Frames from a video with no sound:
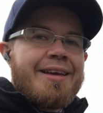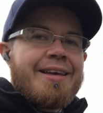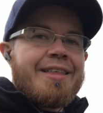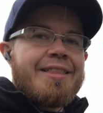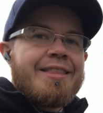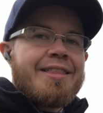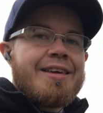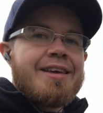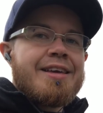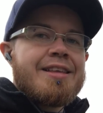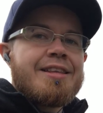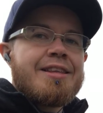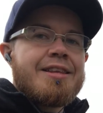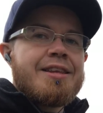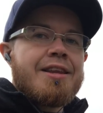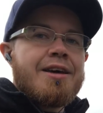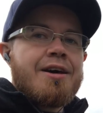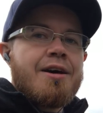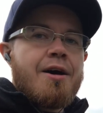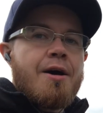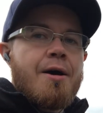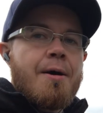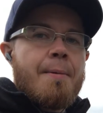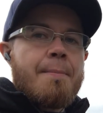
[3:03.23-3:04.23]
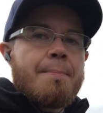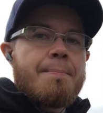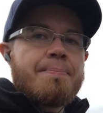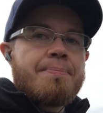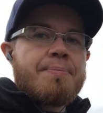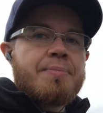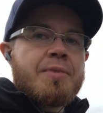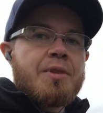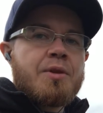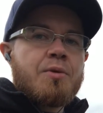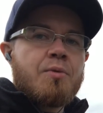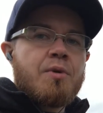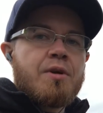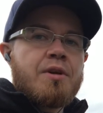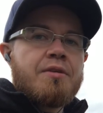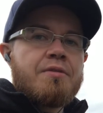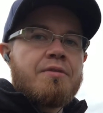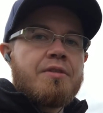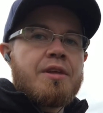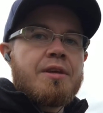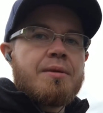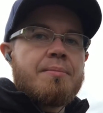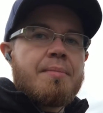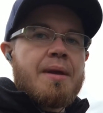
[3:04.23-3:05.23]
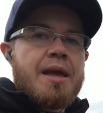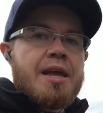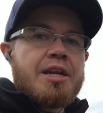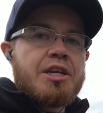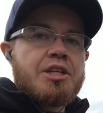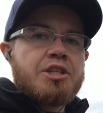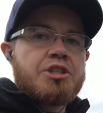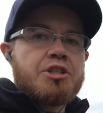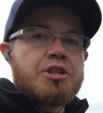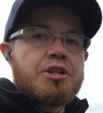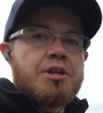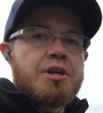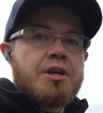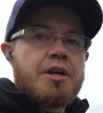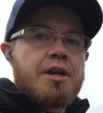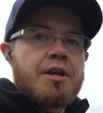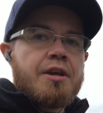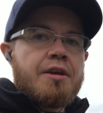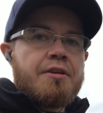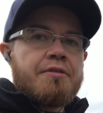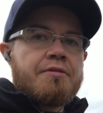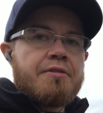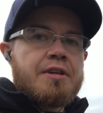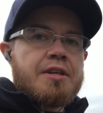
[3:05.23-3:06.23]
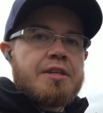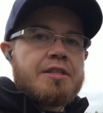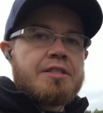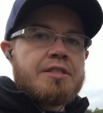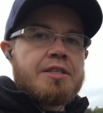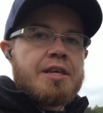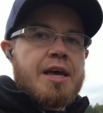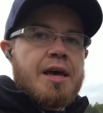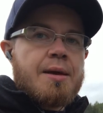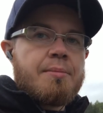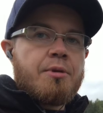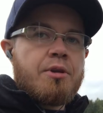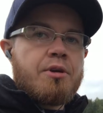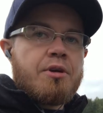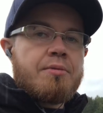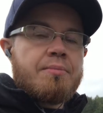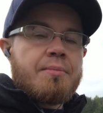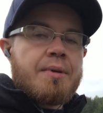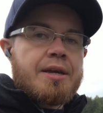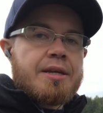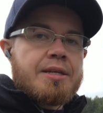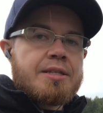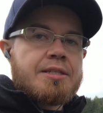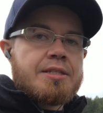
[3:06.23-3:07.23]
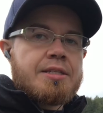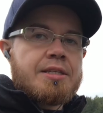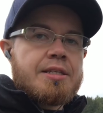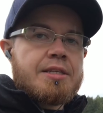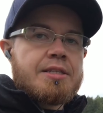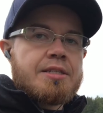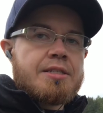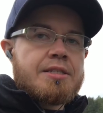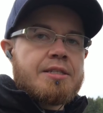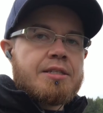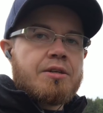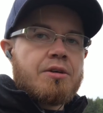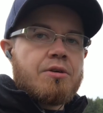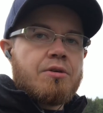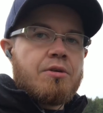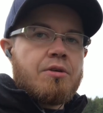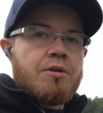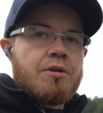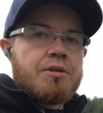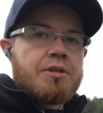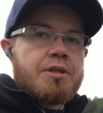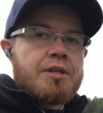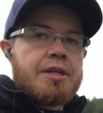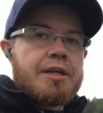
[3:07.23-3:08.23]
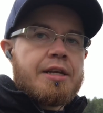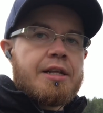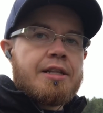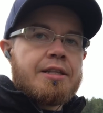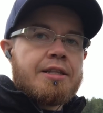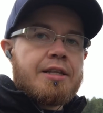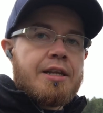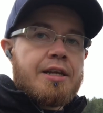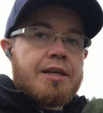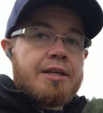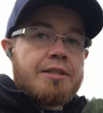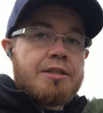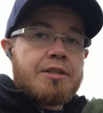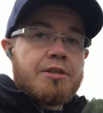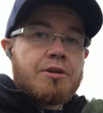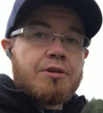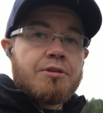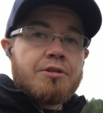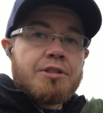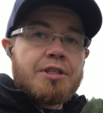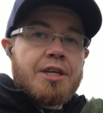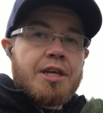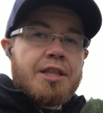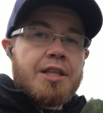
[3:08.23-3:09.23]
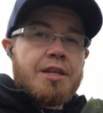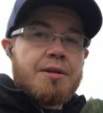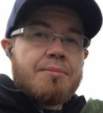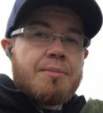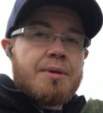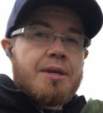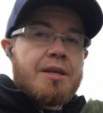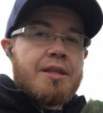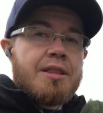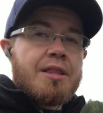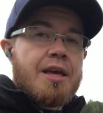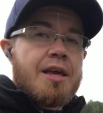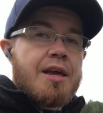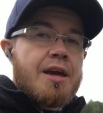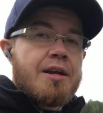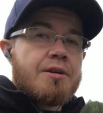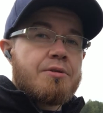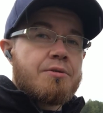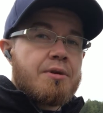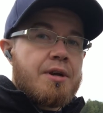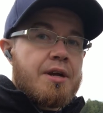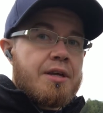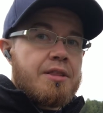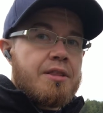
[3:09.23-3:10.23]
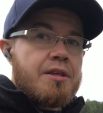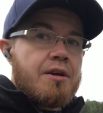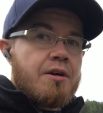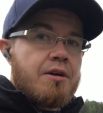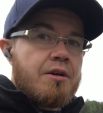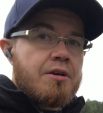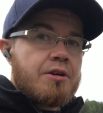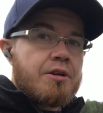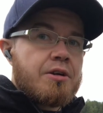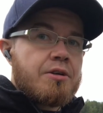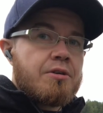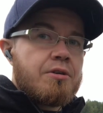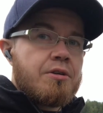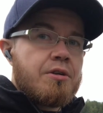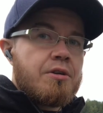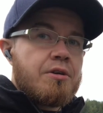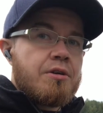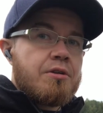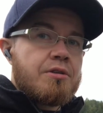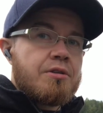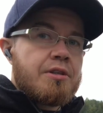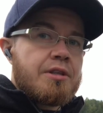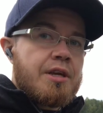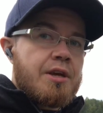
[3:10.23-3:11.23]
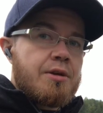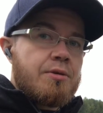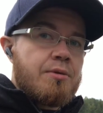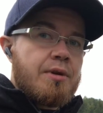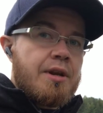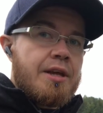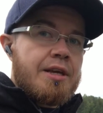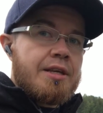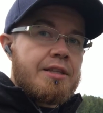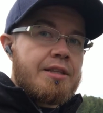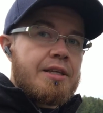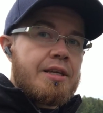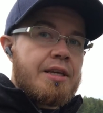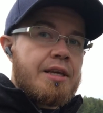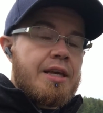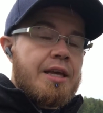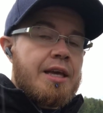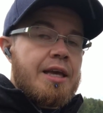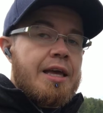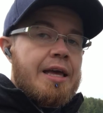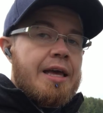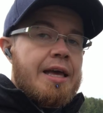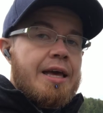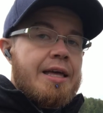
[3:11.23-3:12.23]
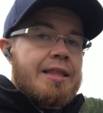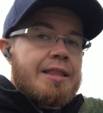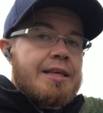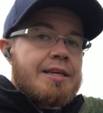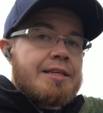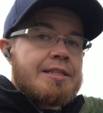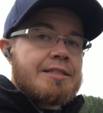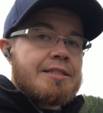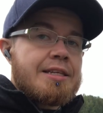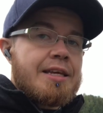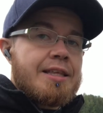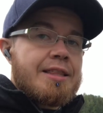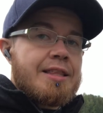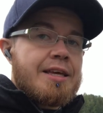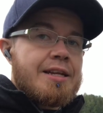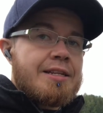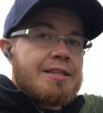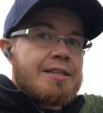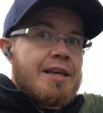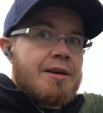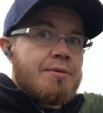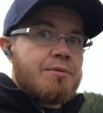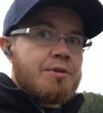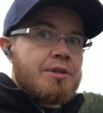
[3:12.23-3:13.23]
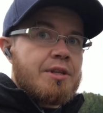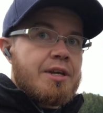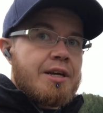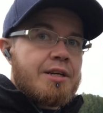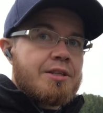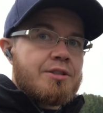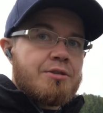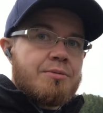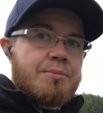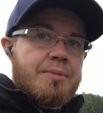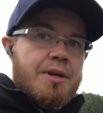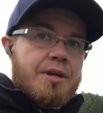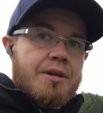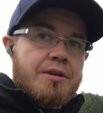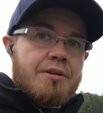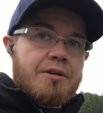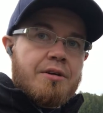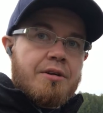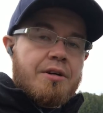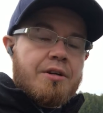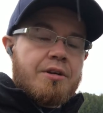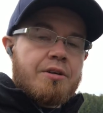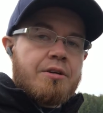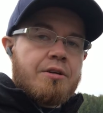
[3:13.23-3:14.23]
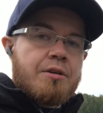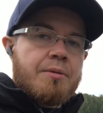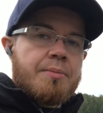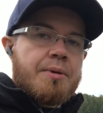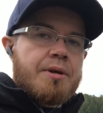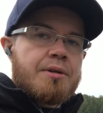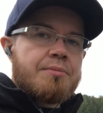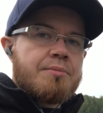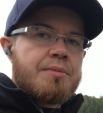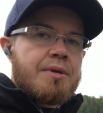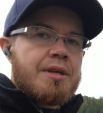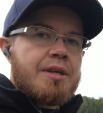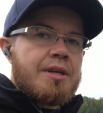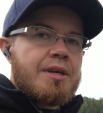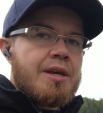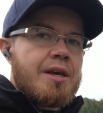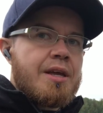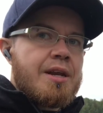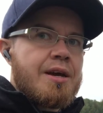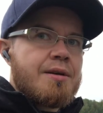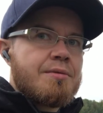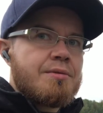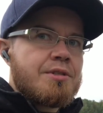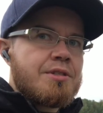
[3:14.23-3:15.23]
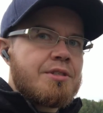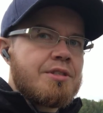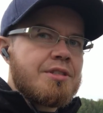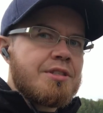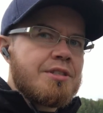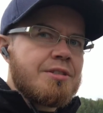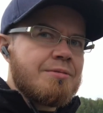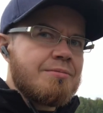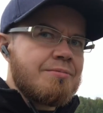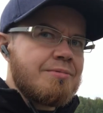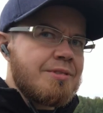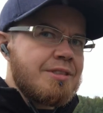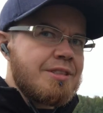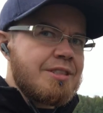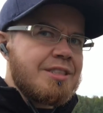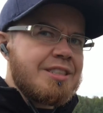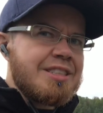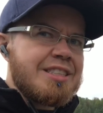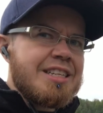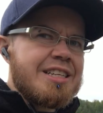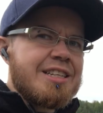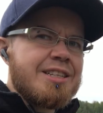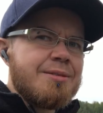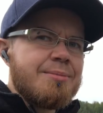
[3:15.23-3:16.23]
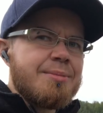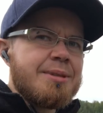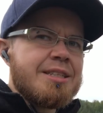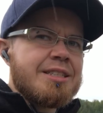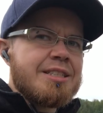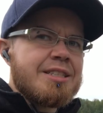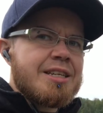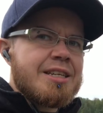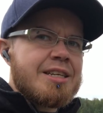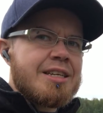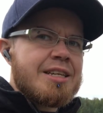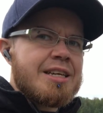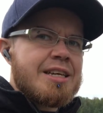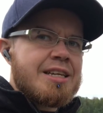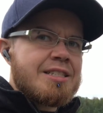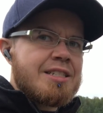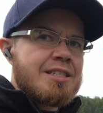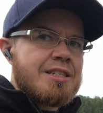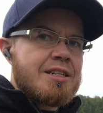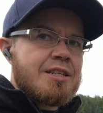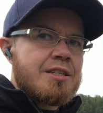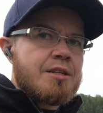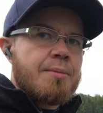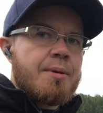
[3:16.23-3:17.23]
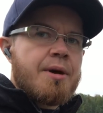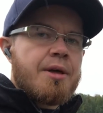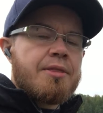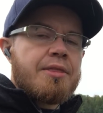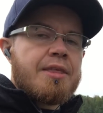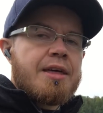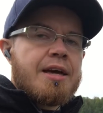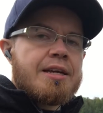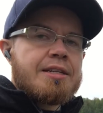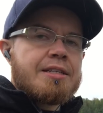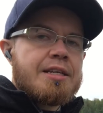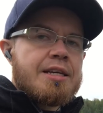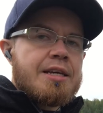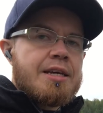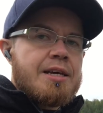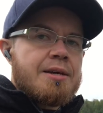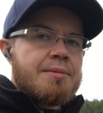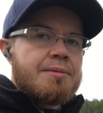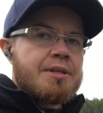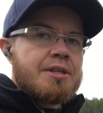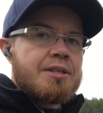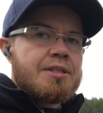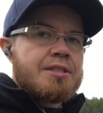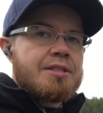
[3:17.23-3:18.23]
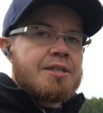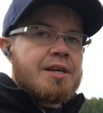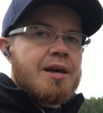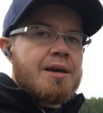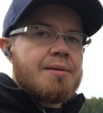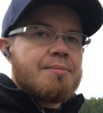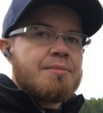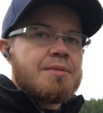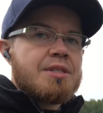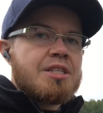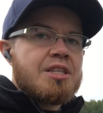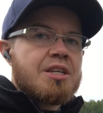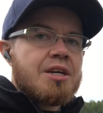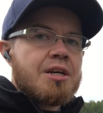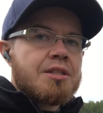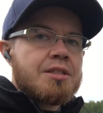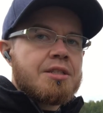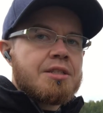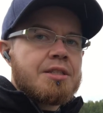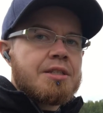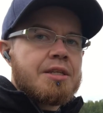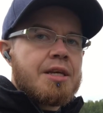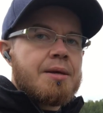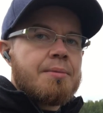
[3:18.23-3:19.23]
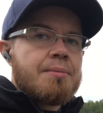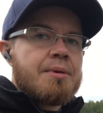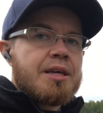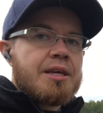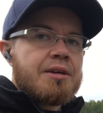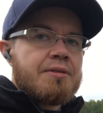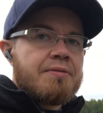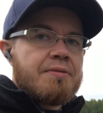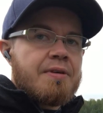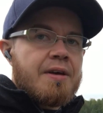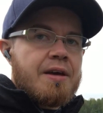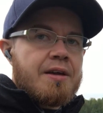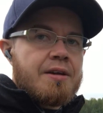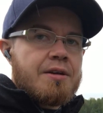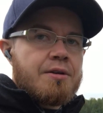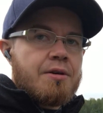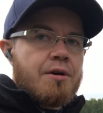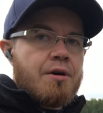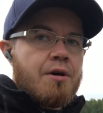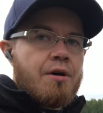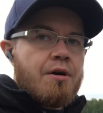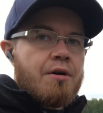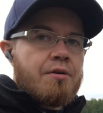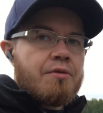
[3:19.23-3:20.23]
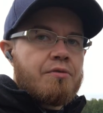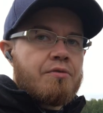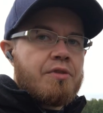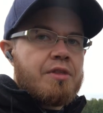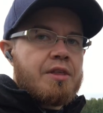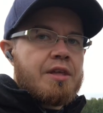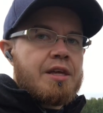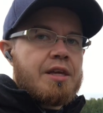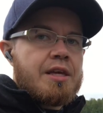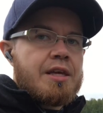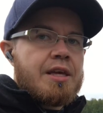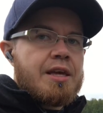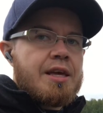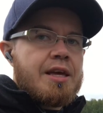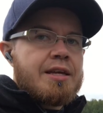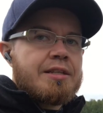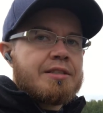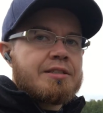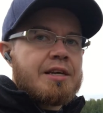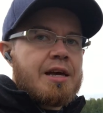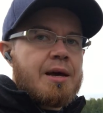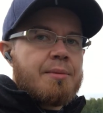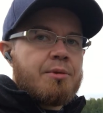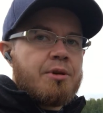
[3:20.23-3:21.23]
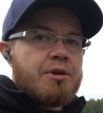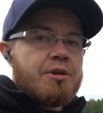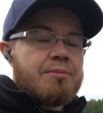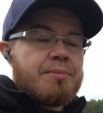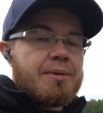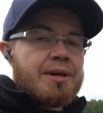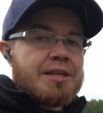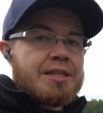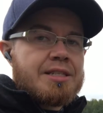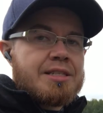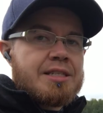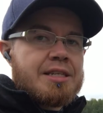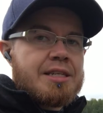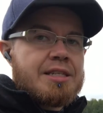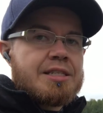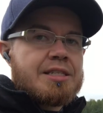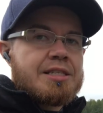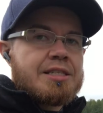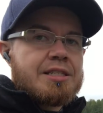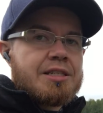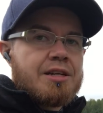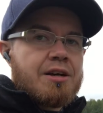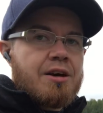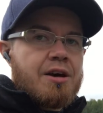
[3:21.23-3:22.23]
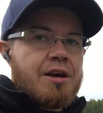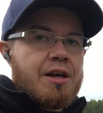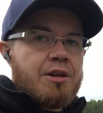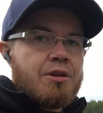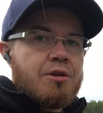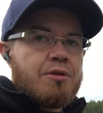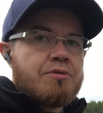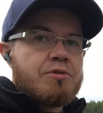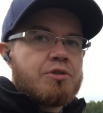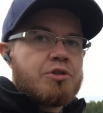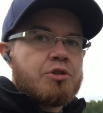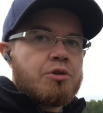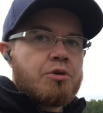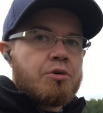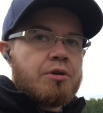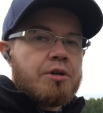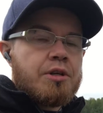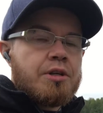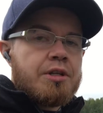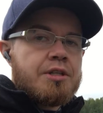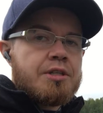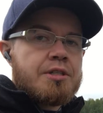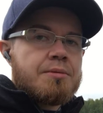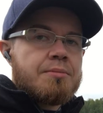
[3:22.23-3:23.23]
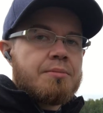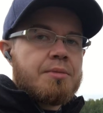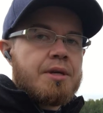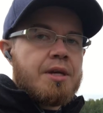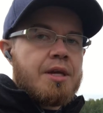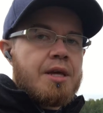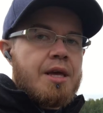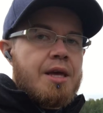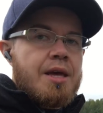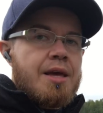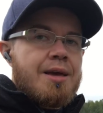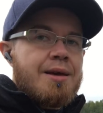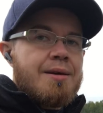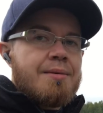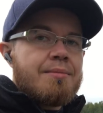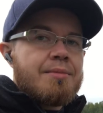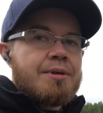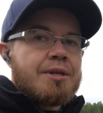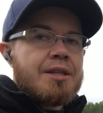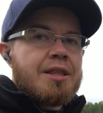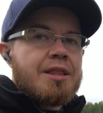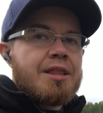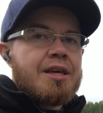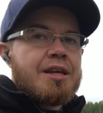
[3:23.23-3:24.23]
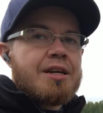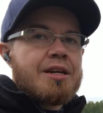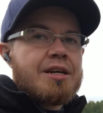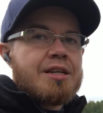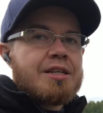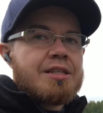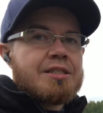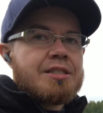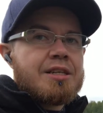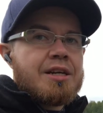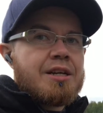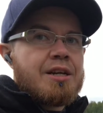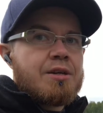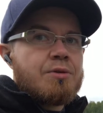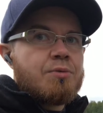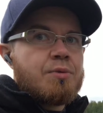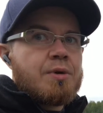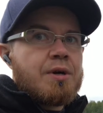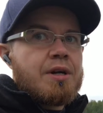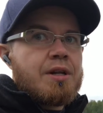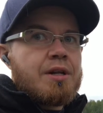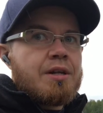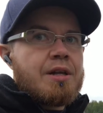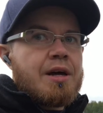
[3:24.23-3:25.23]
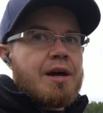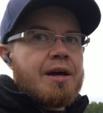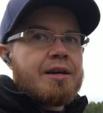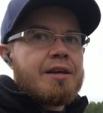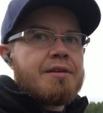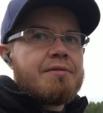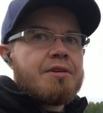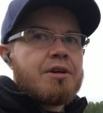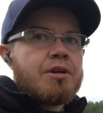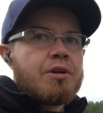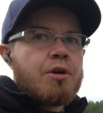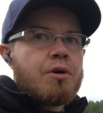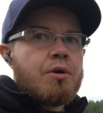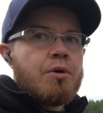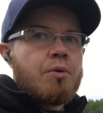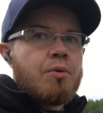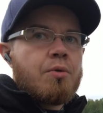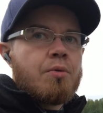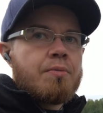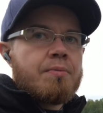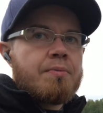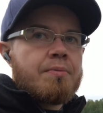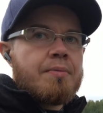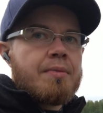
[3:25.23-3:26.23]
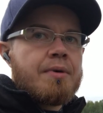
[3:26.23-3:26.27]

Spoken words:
Then one of the major Finnish tabloid magazines called Iltalehti contacted me. They had read the article on Thru-hike and they said that they would like to make an article about me. And I was a little bit hesitant about that because I'm not a big fan of the tabloid magazine style of journalism. But then I decided, well, I give it a go.